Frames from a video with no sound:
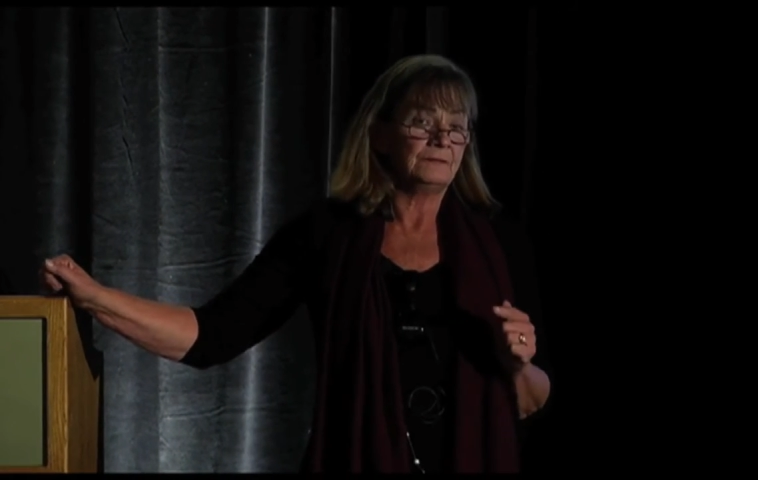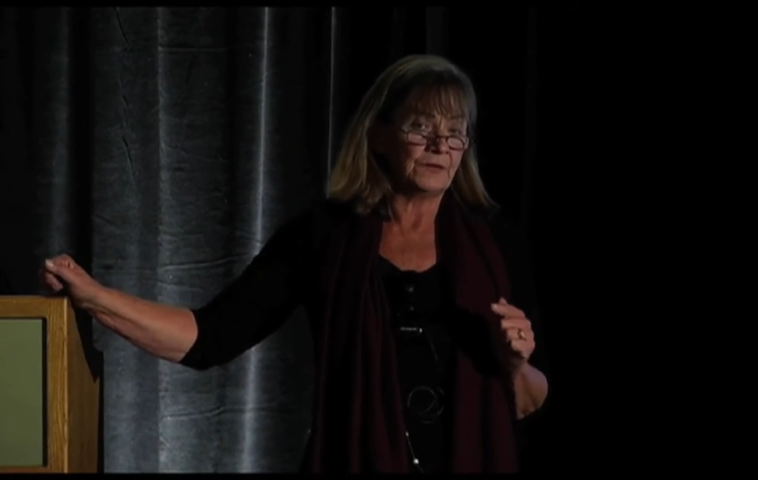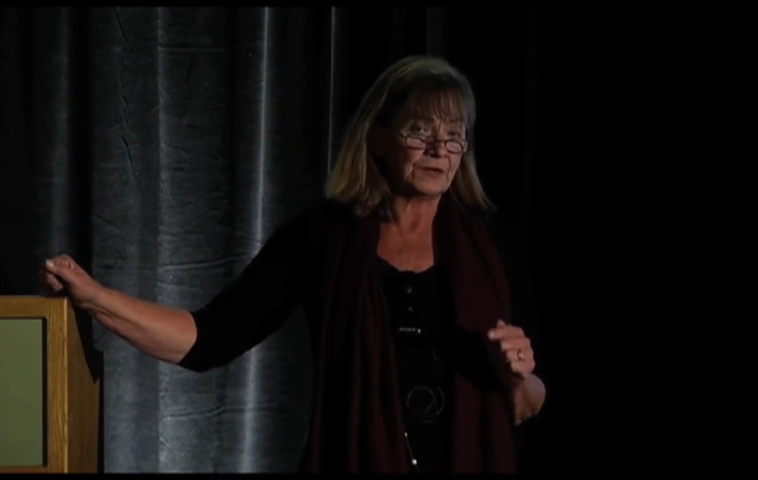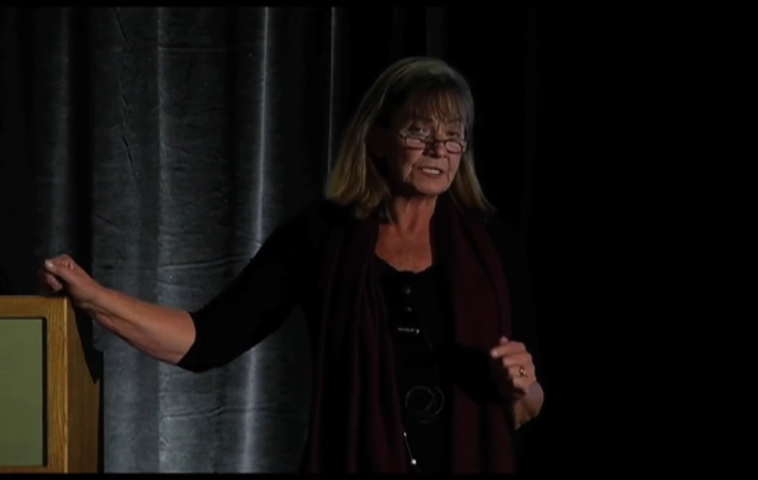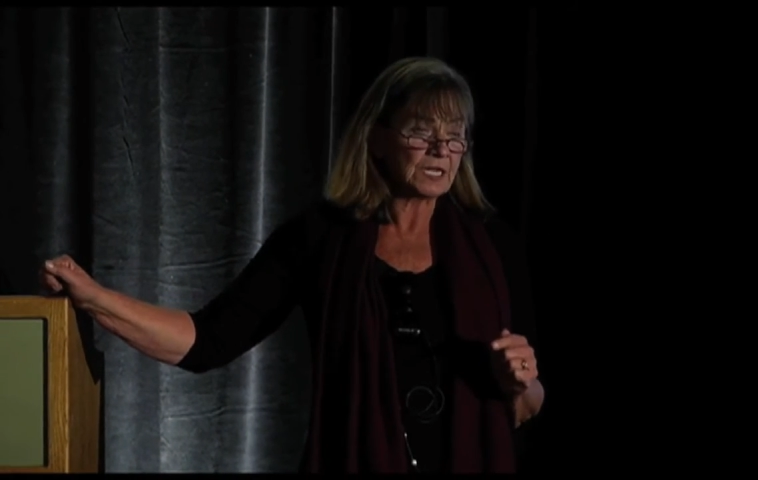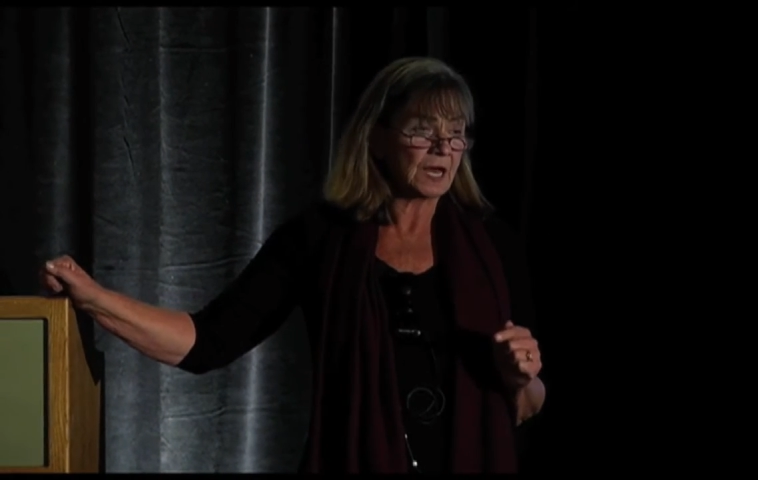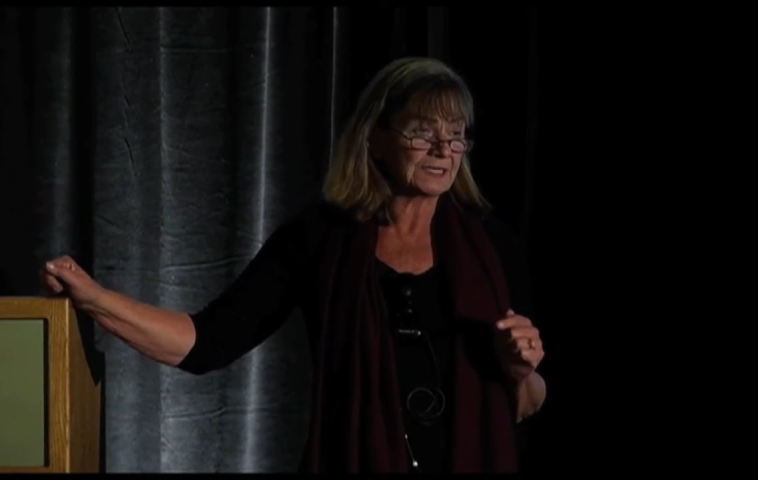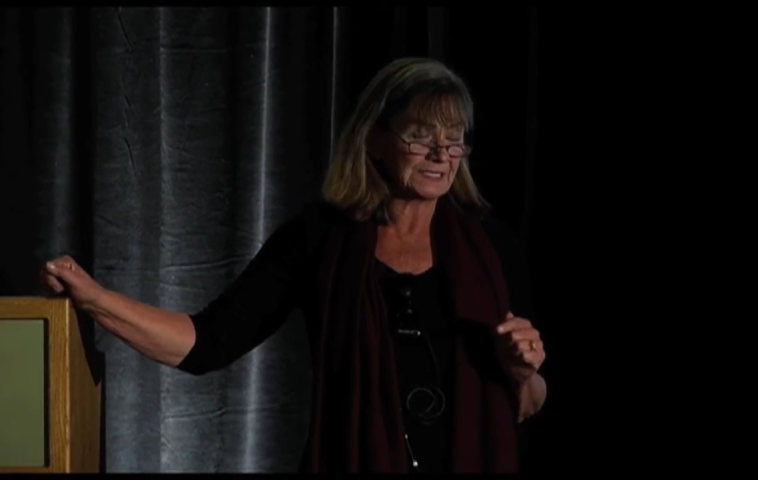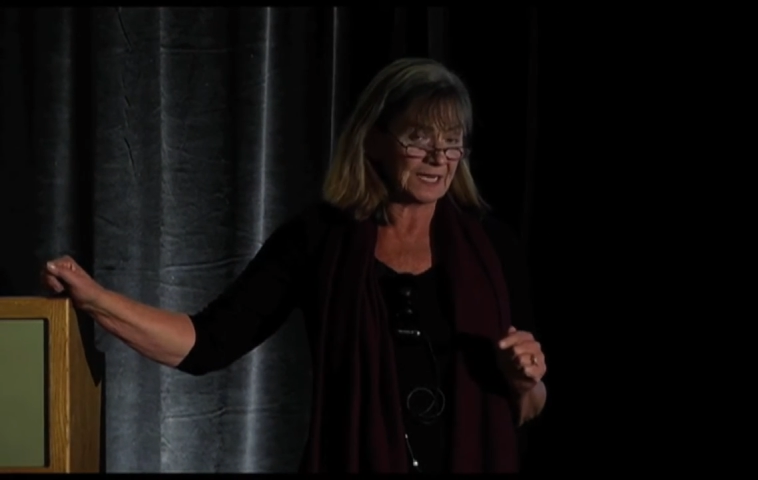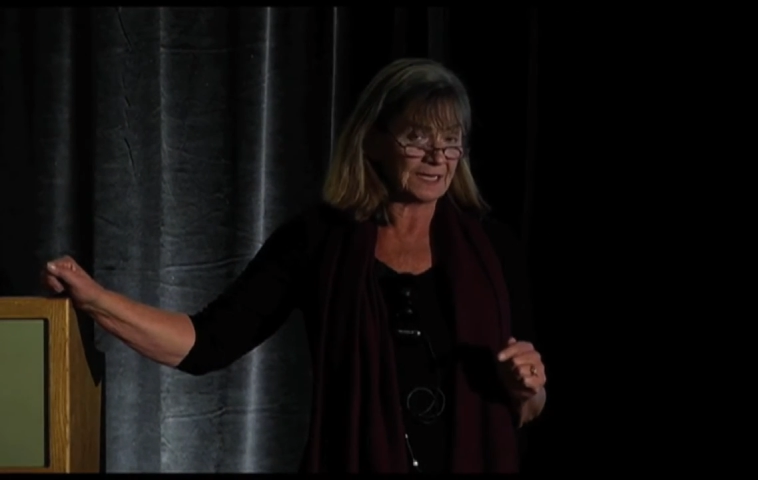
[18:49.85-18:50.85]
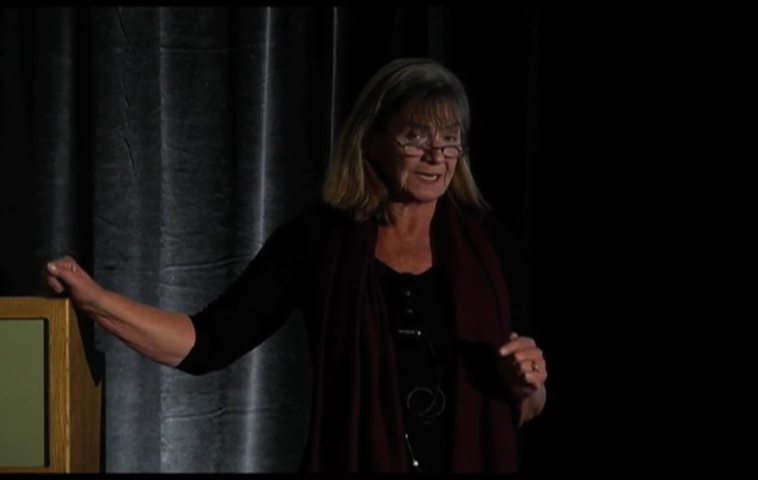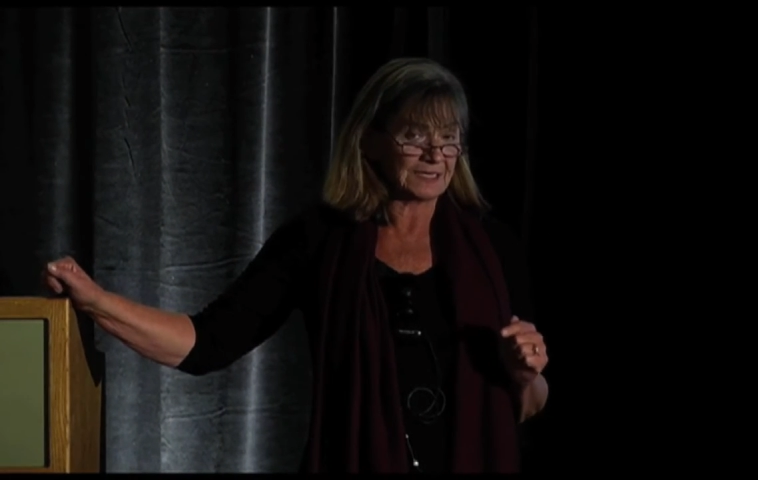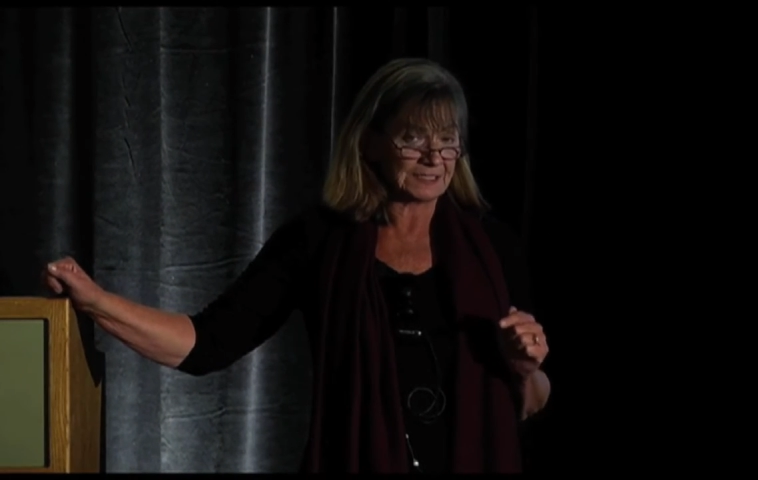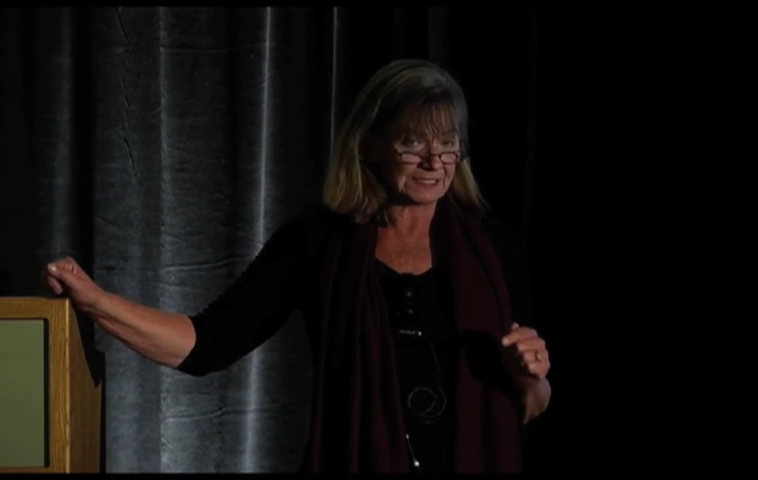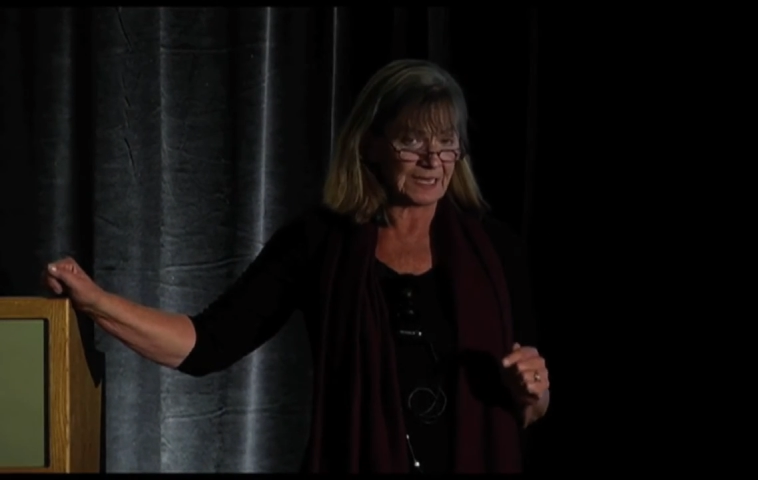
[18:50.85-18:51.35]
Veritox Inc.
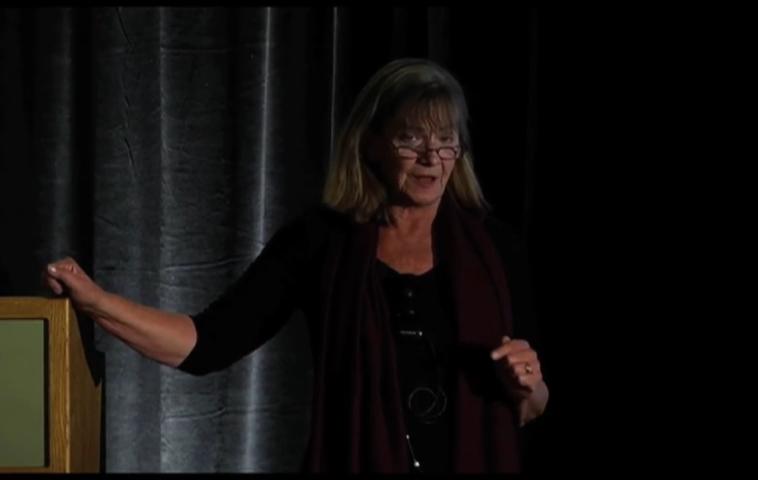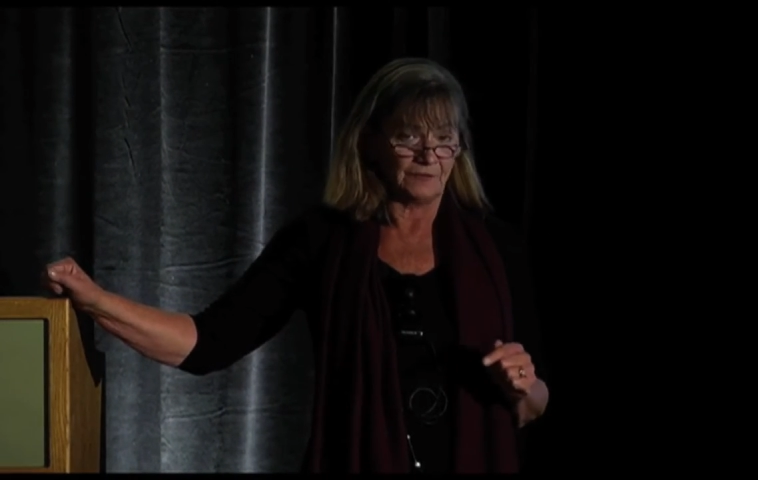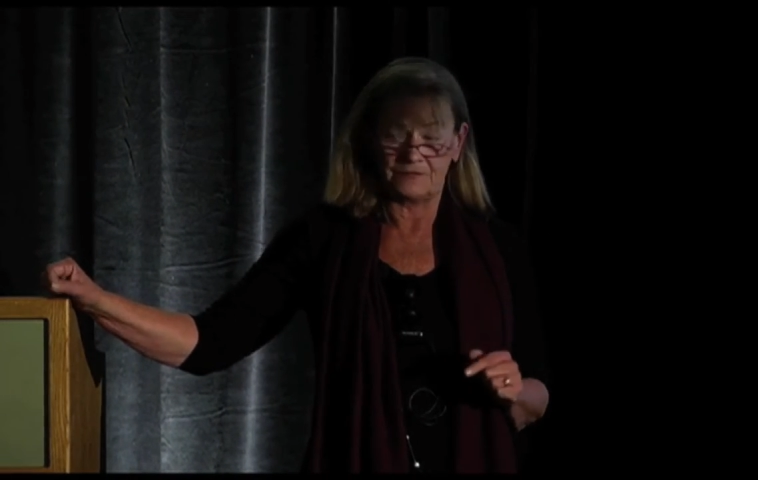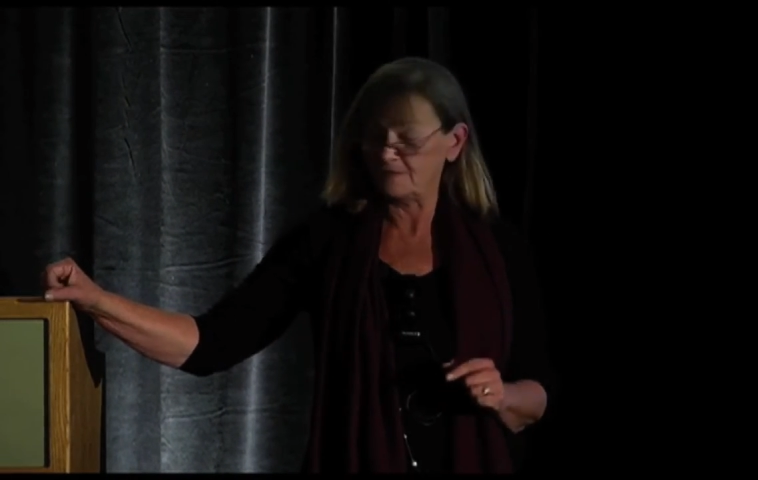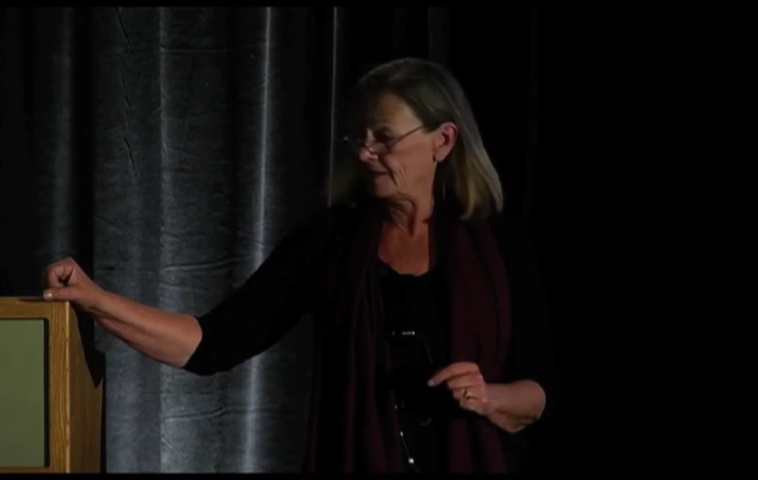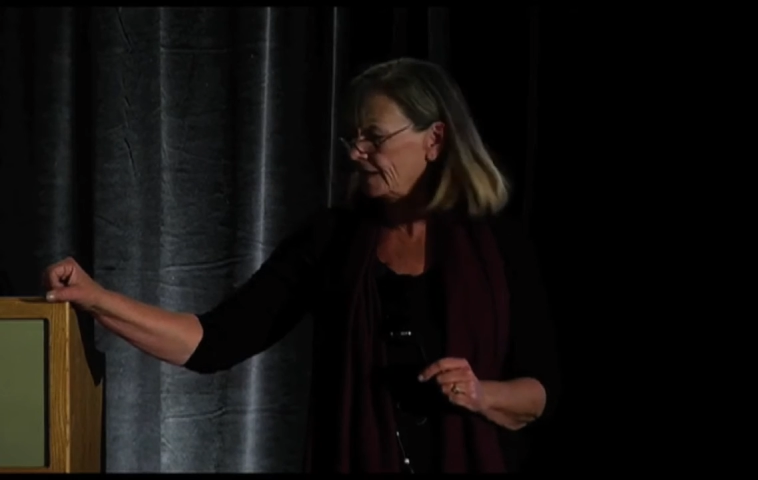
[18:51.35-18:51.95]
itself